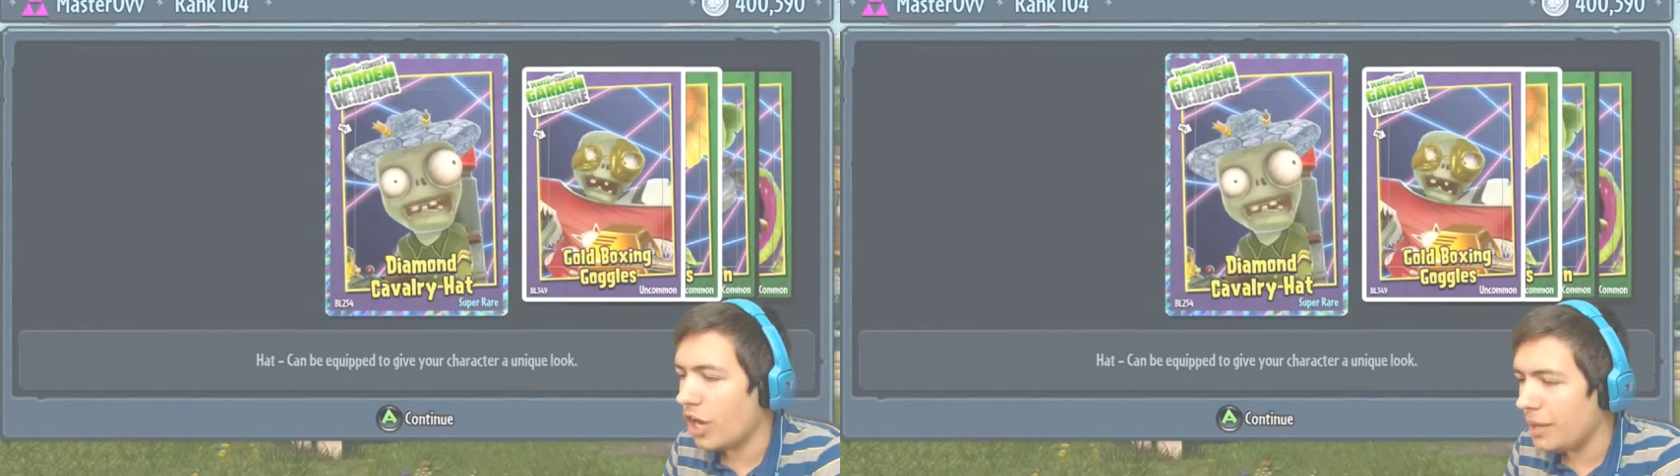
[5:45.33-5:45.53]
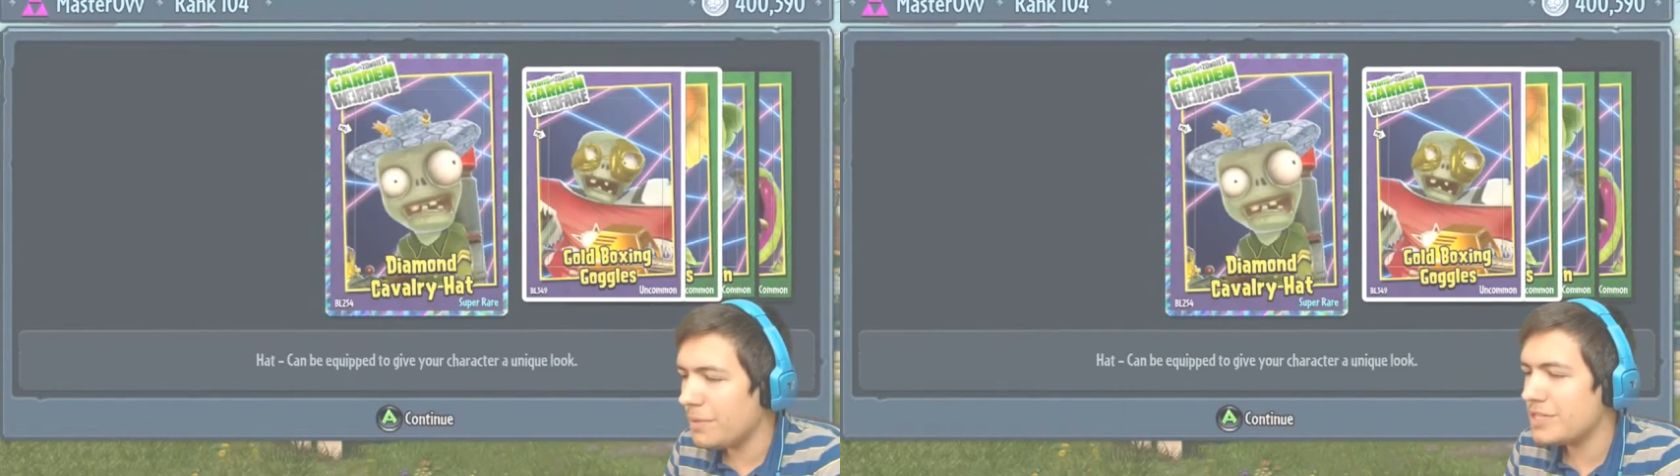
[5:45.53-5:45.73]

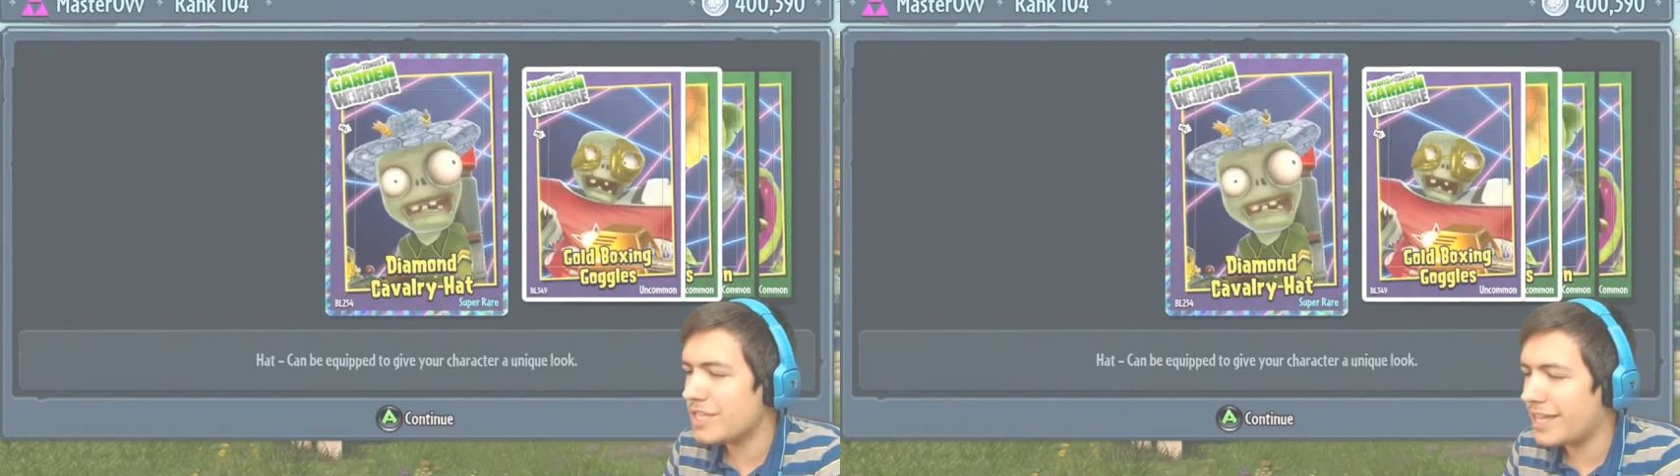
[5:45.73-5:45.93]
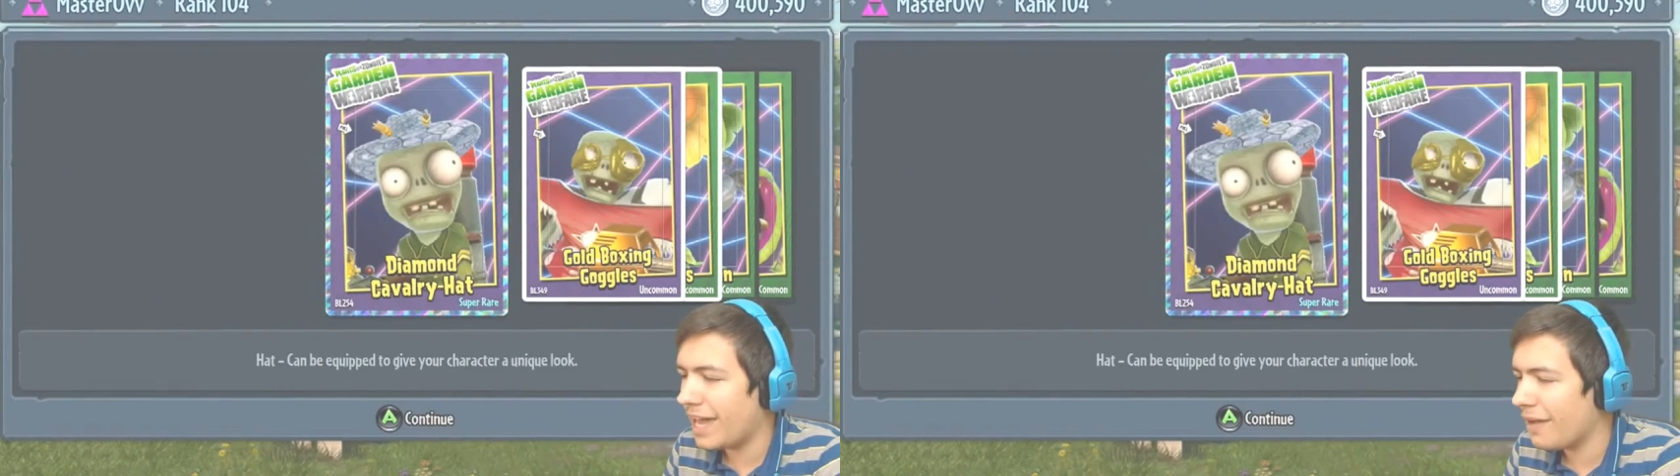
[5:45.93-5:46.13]

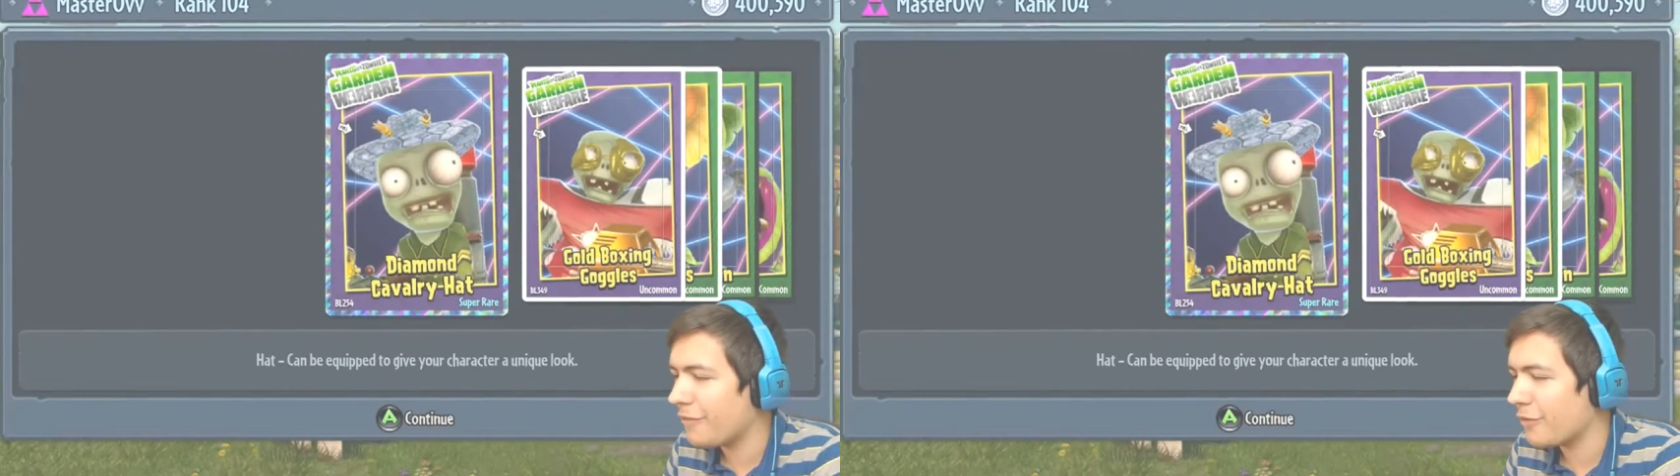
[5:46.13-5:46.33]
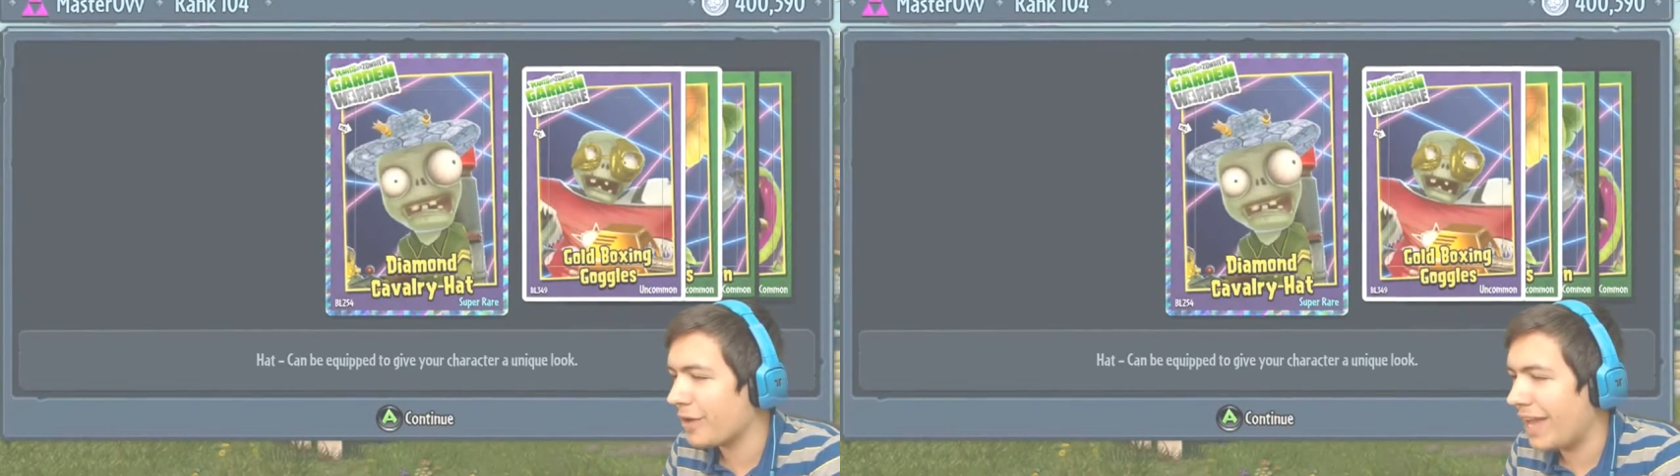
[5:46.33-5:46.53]
Diamond
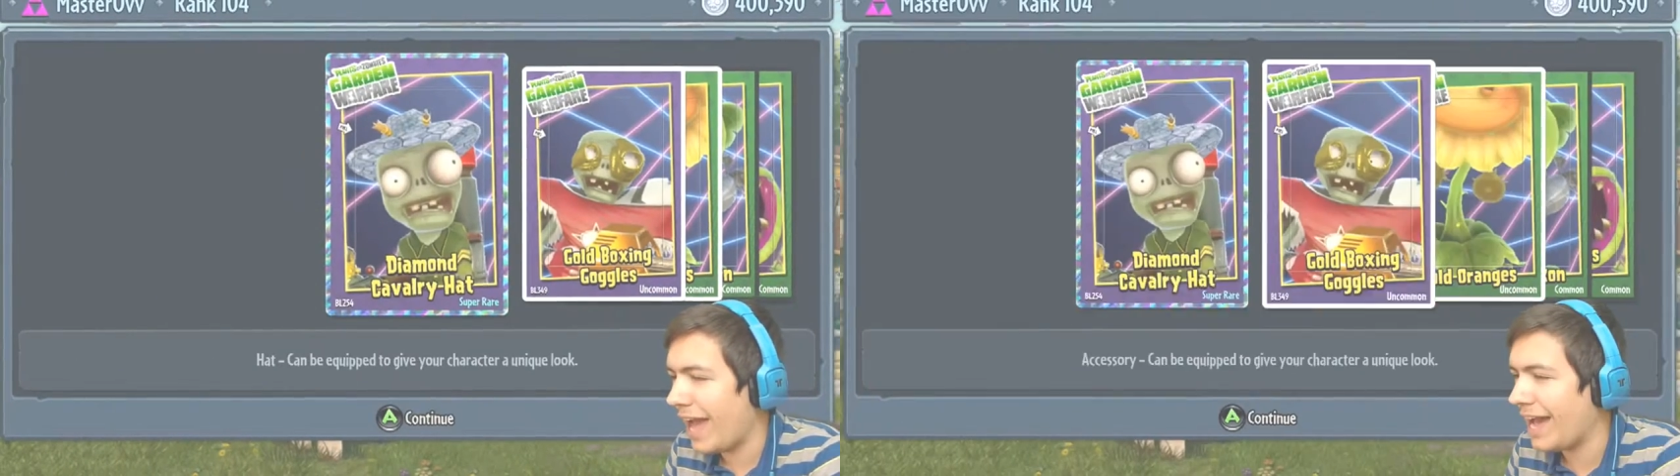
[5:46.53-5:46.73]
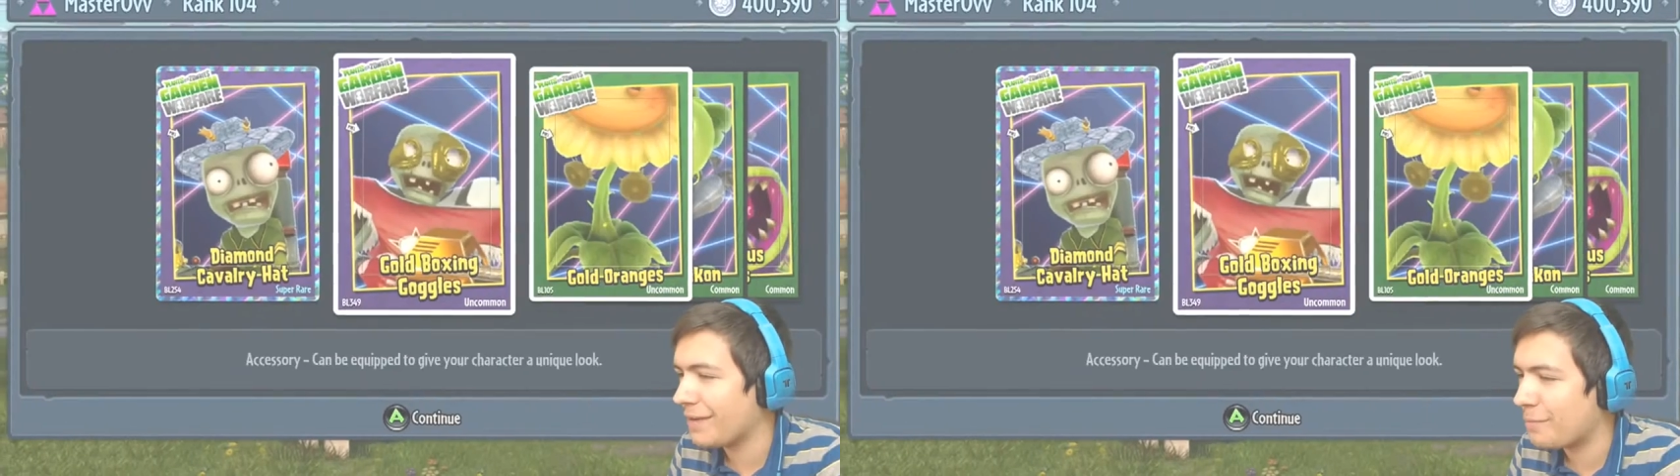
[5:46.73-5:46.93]

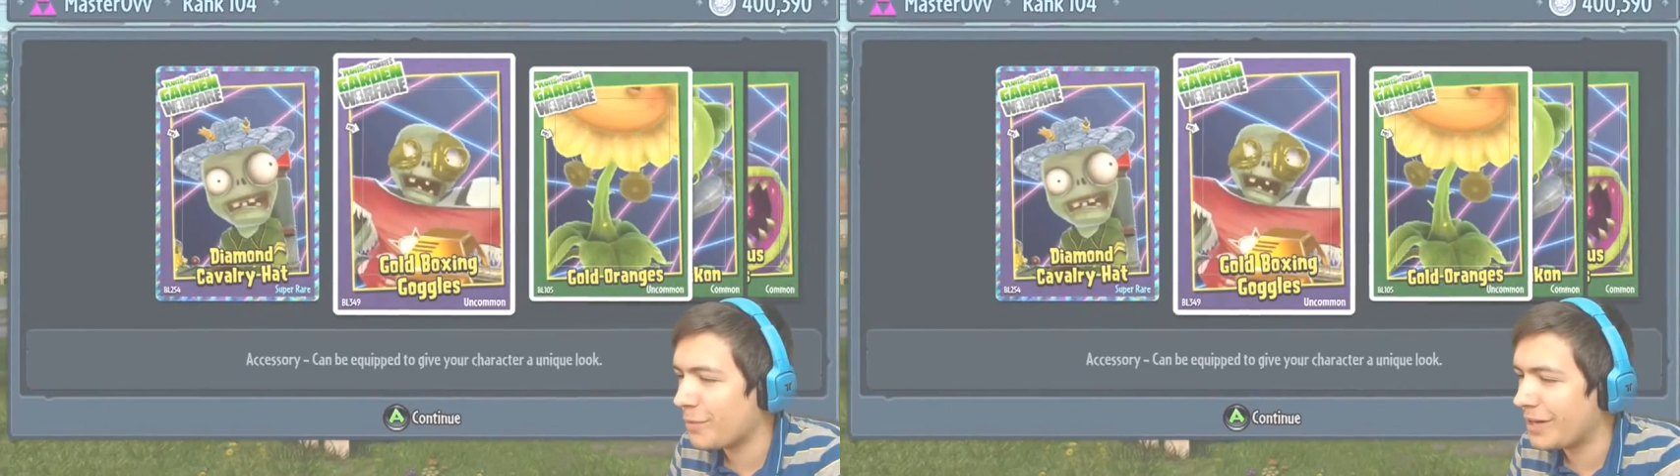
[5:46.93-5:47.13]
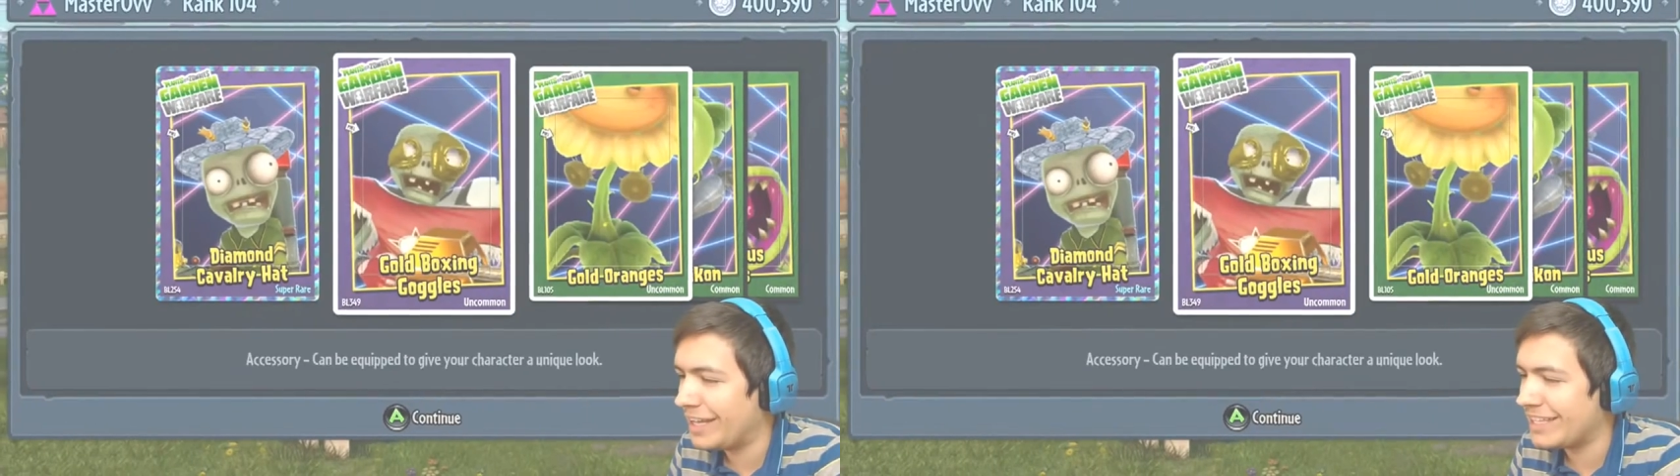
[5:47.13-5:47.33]
cavalry hat,
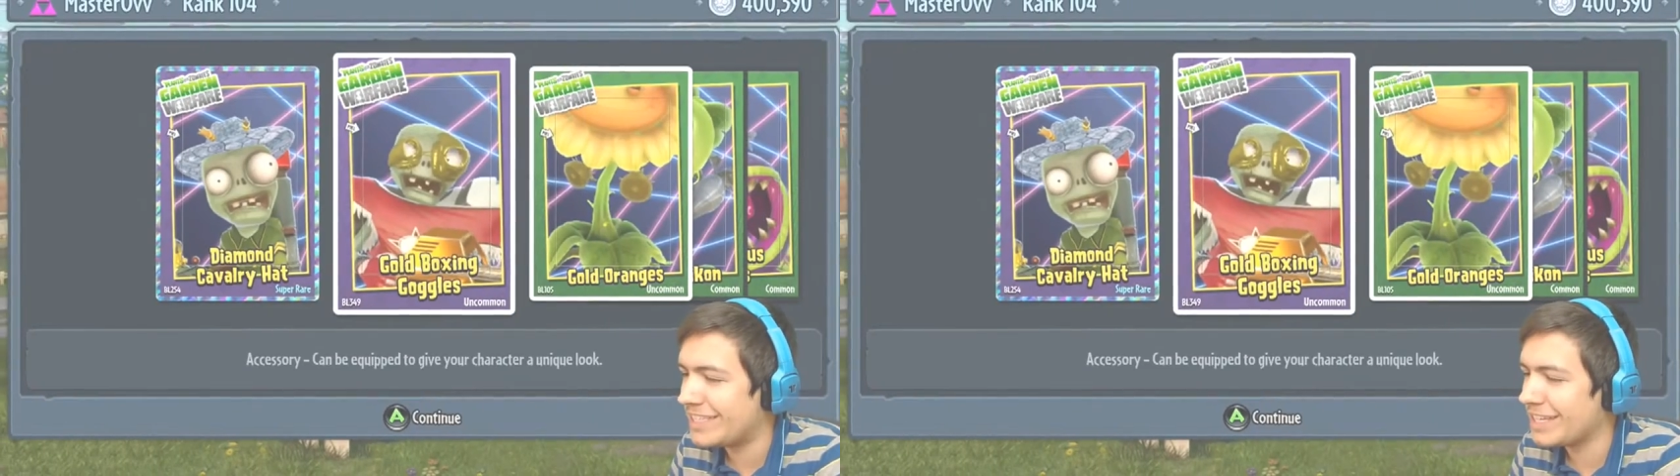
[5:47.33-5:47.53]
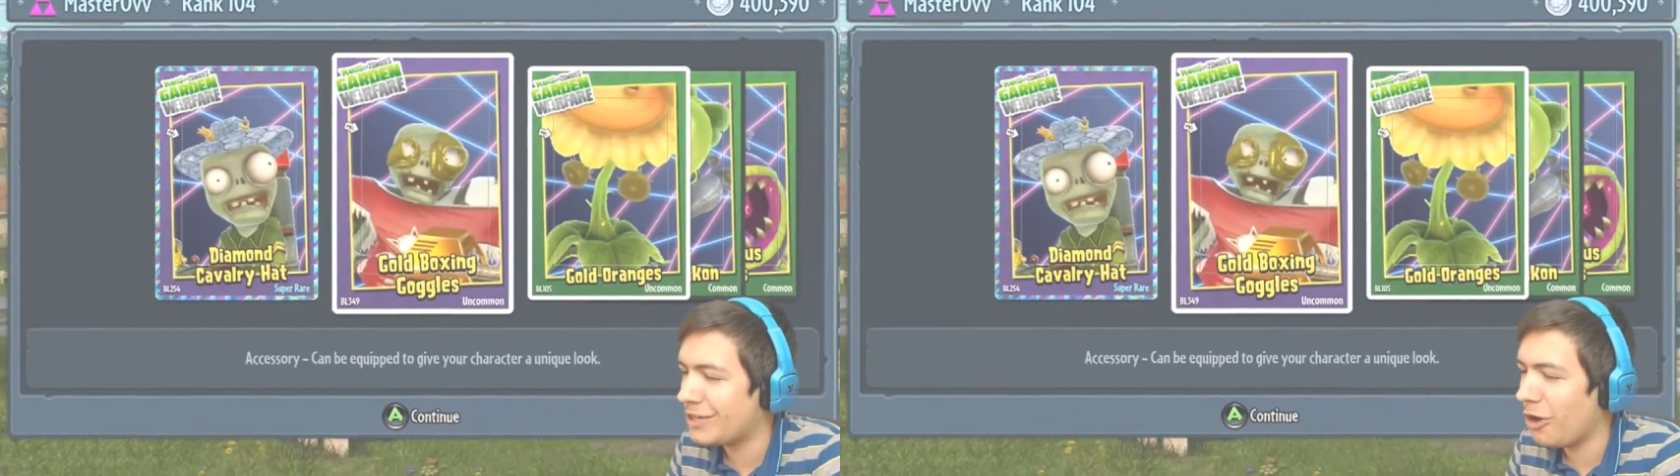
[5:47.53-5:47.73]
brilliant.